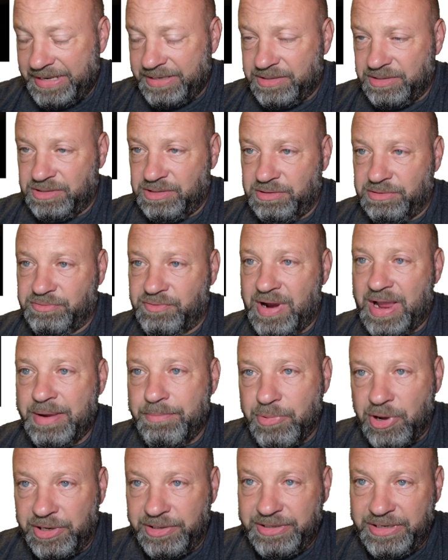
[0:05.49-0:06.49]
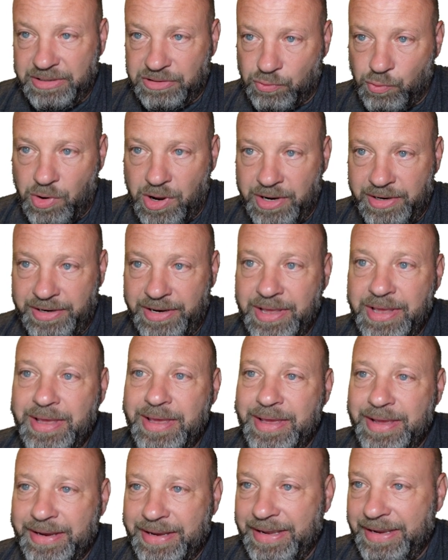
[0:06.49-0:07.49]
Hit the subscribe button. This one,
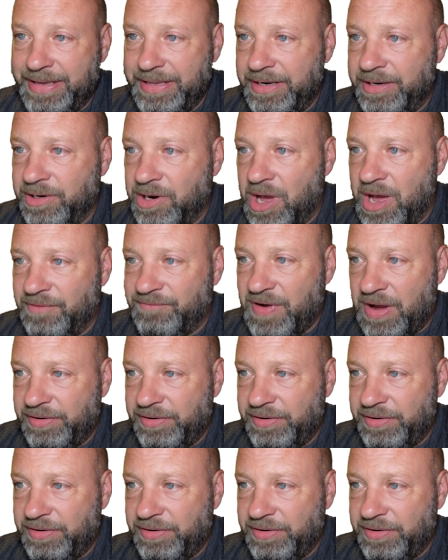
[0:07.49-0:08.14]
kicking it off.